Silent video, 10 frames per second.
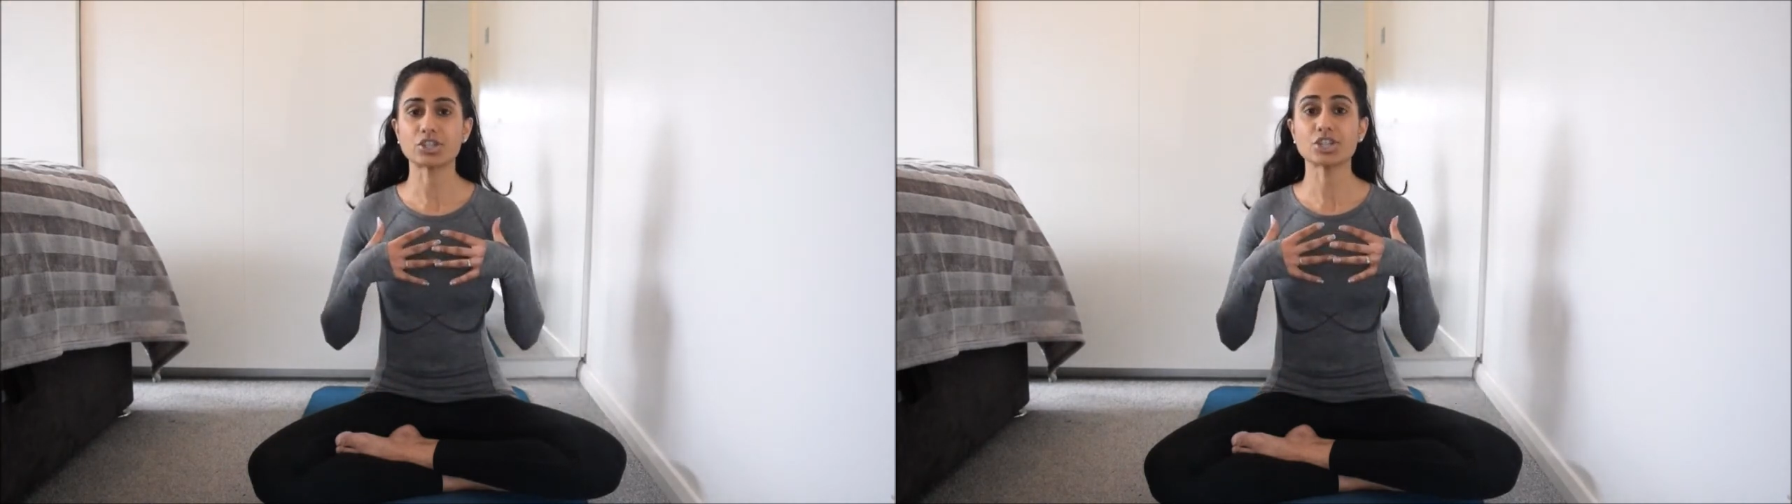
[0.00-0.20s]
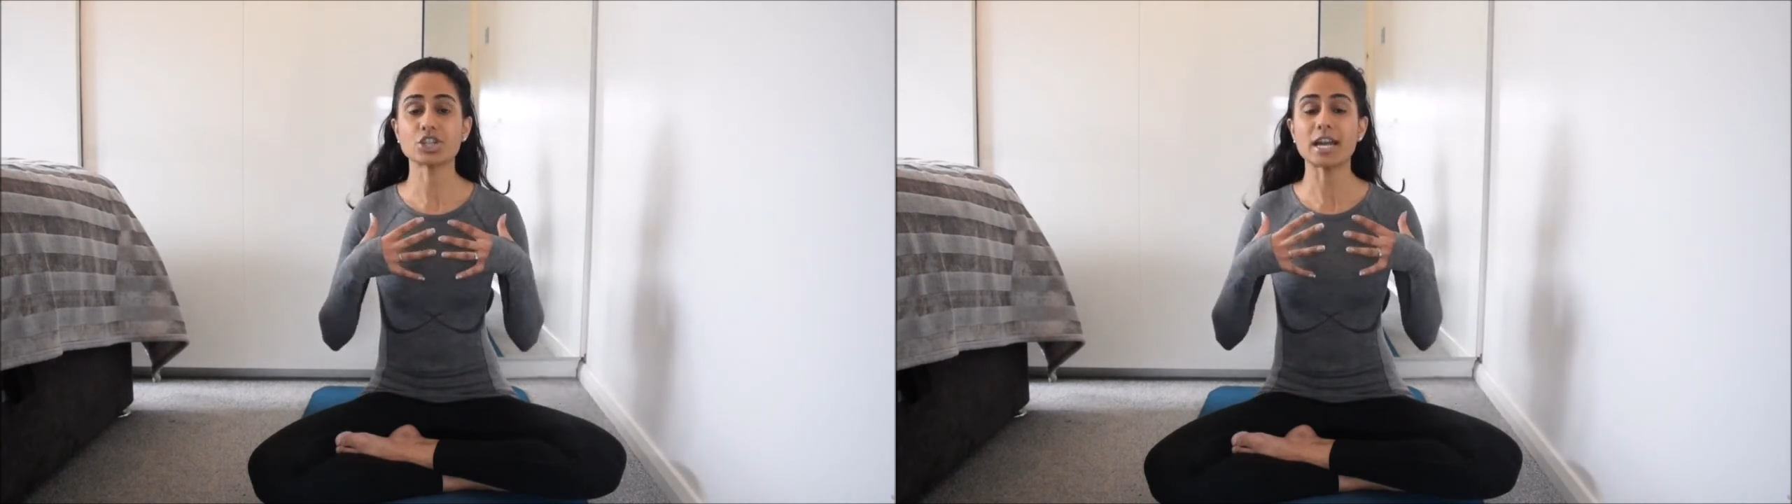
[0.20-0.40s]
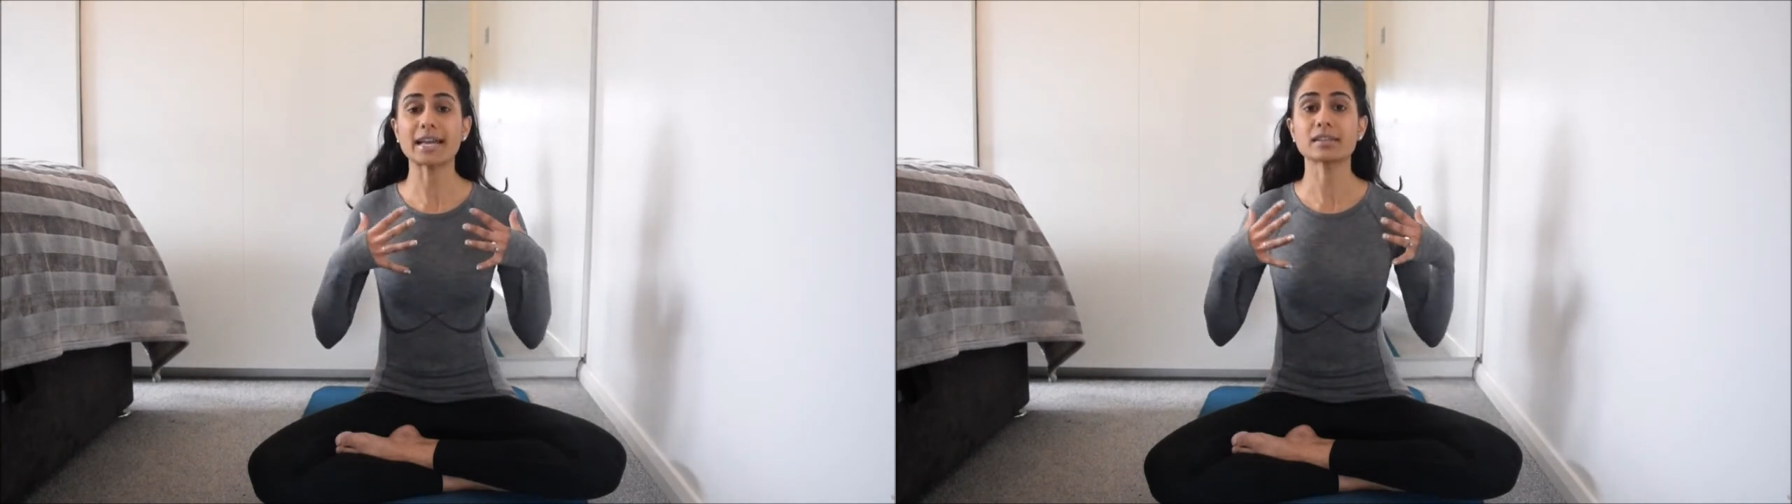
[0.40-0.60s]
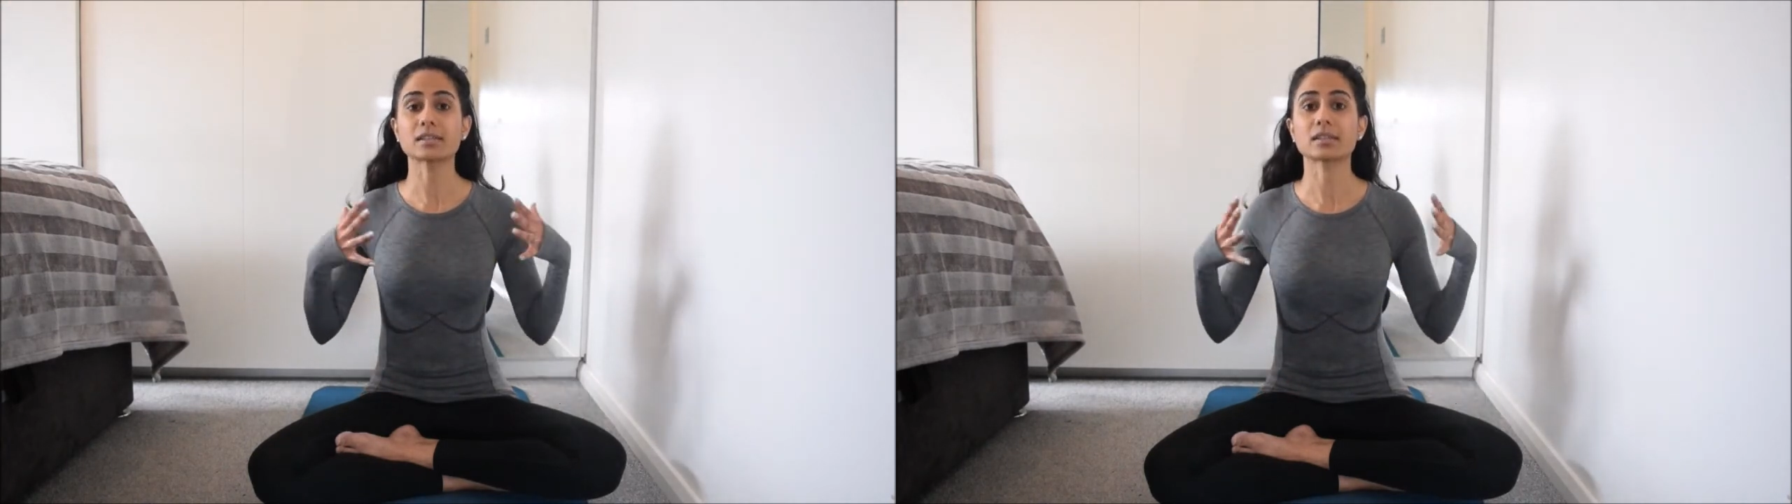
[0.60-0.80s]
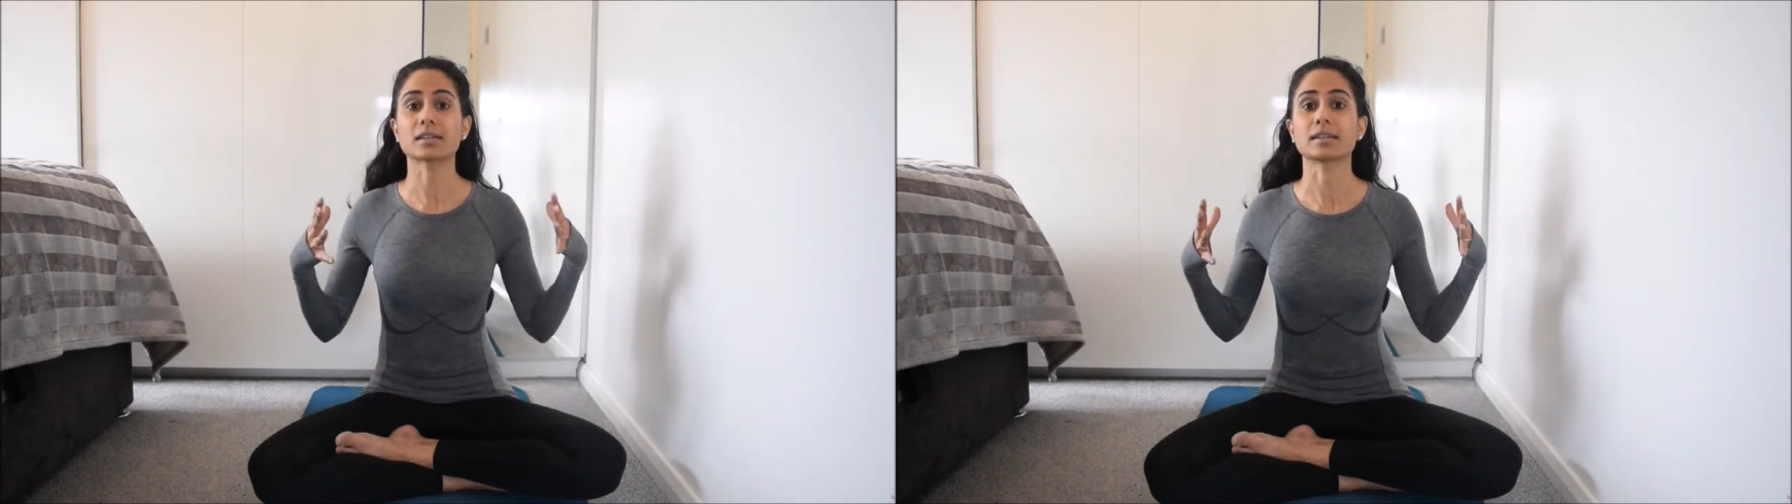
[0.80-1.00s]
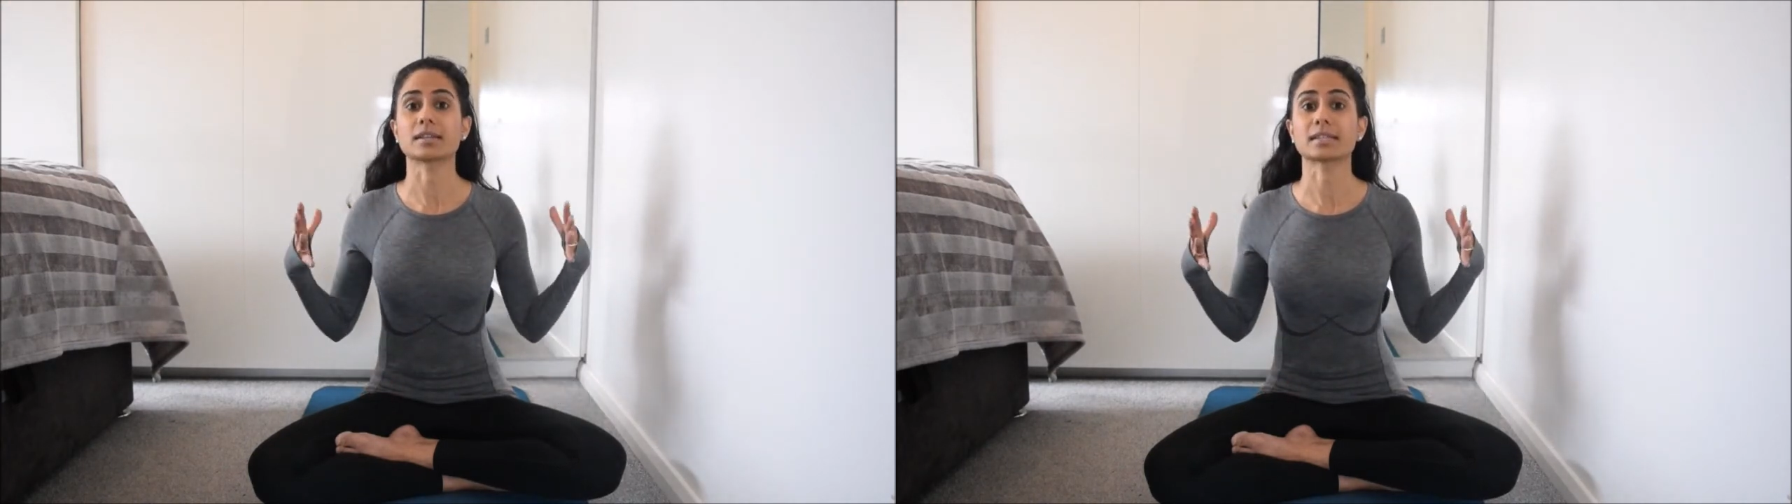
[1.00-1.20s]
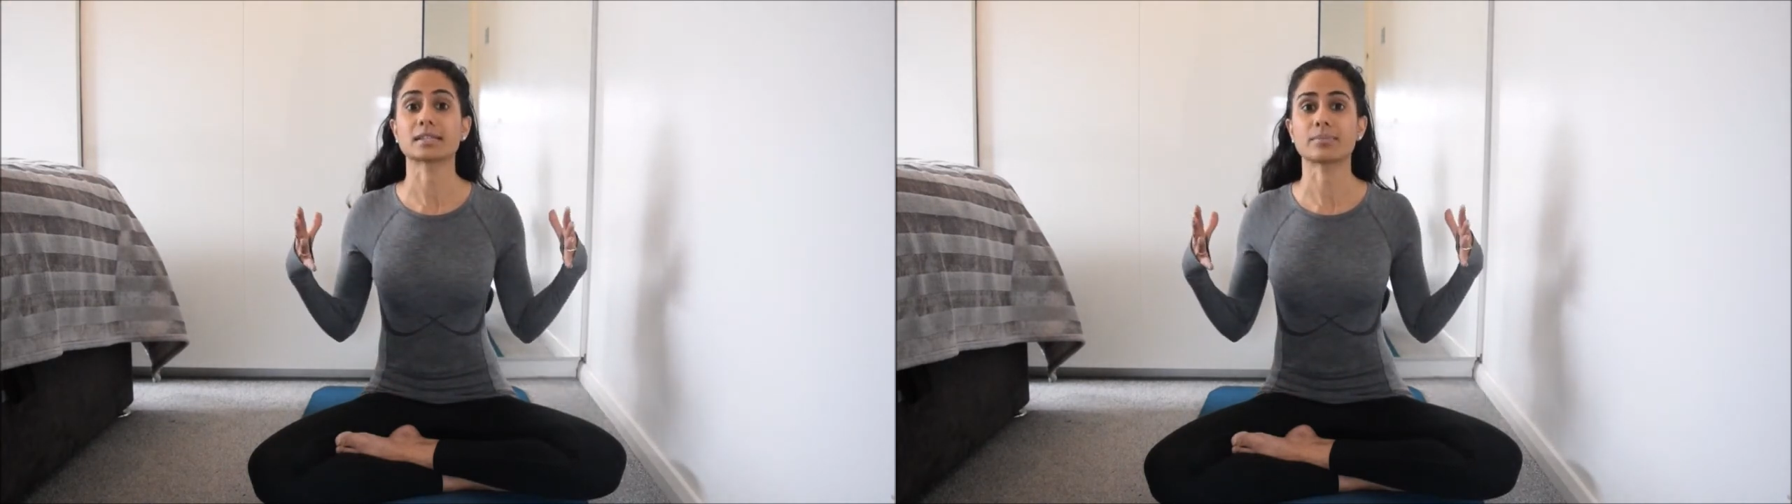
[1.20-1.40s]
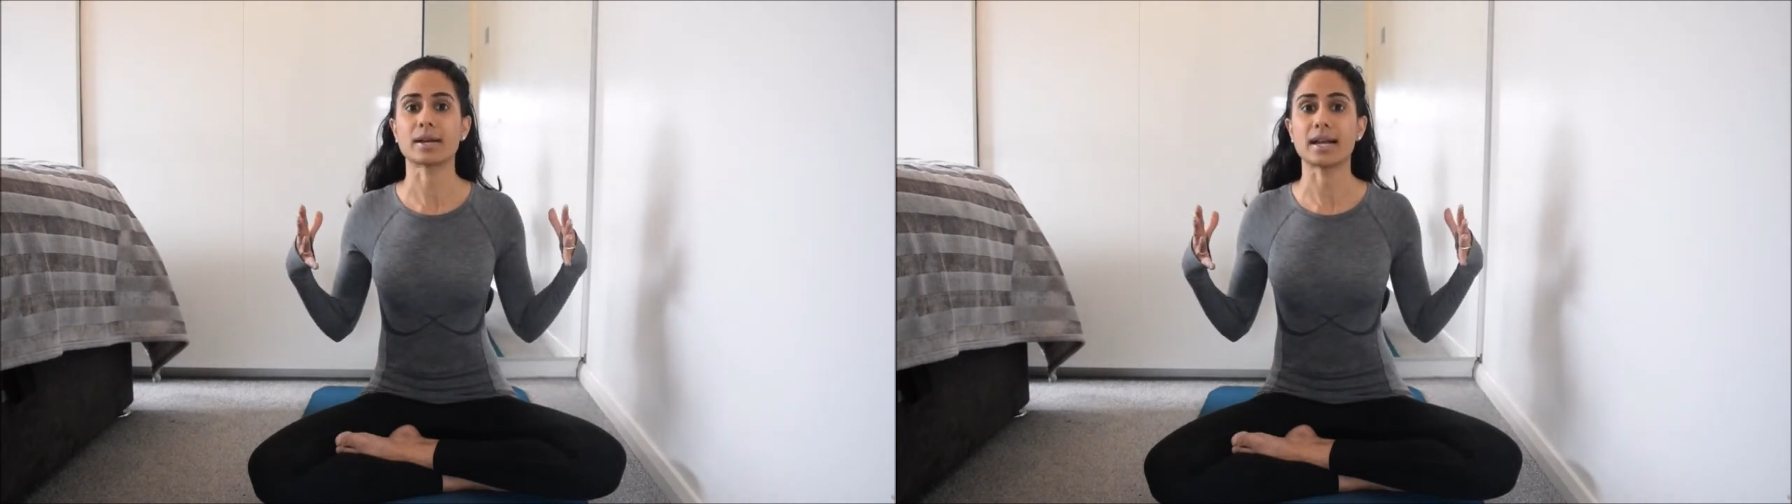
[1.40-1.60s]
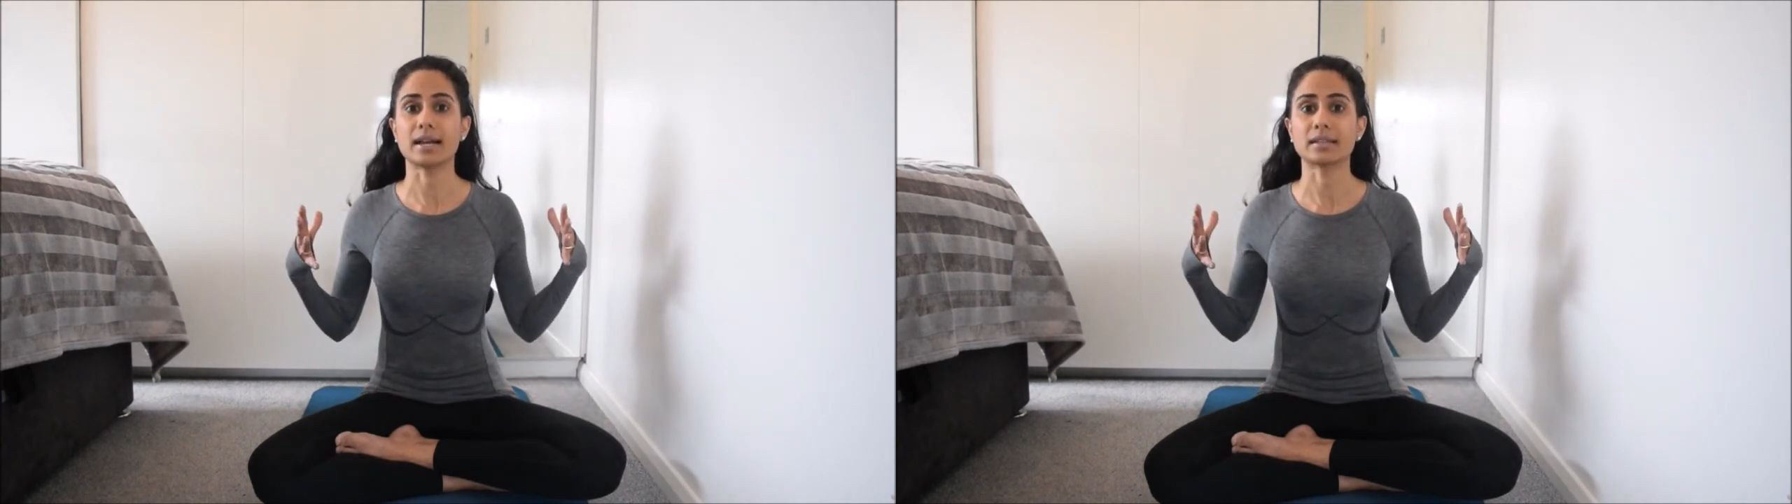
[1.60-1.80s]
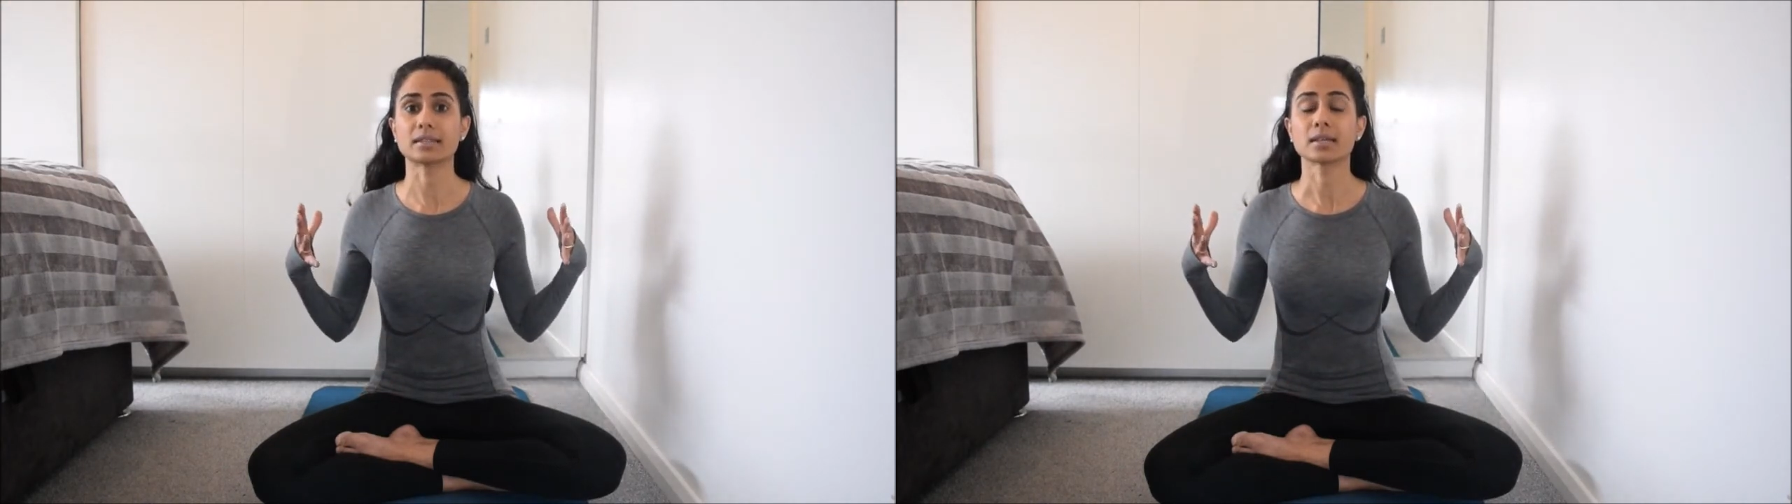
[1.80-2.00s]
chest can
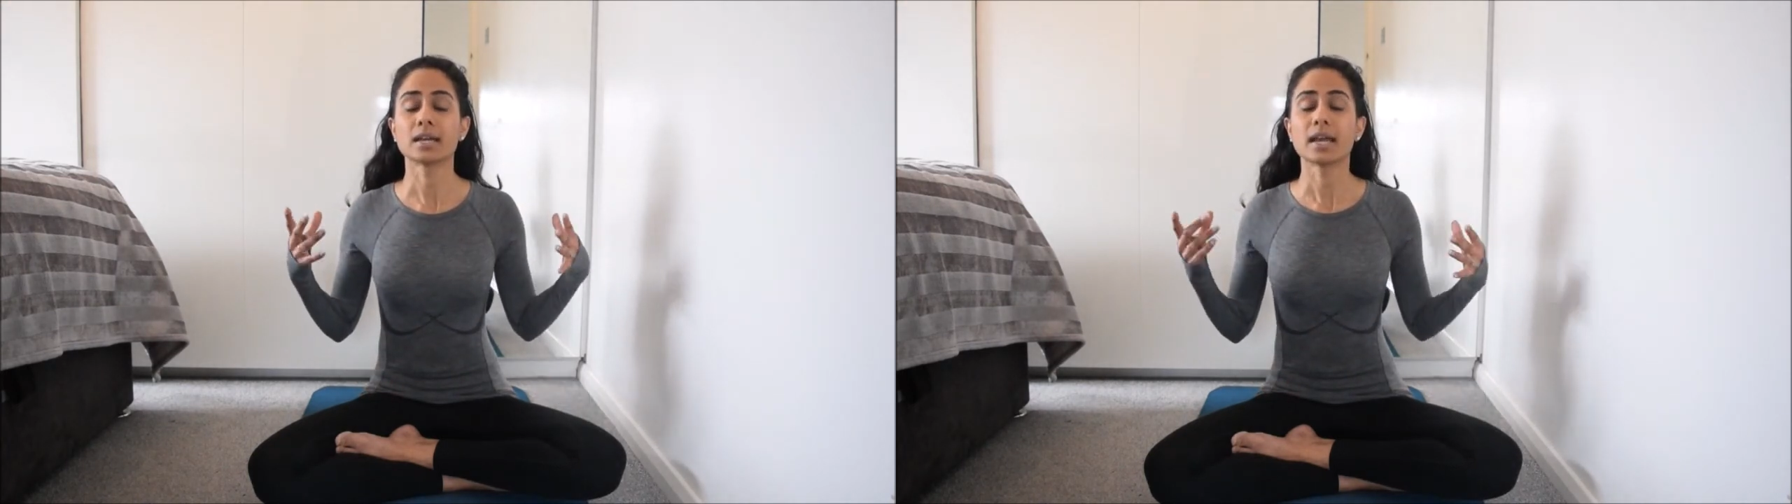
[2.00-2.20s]
expand,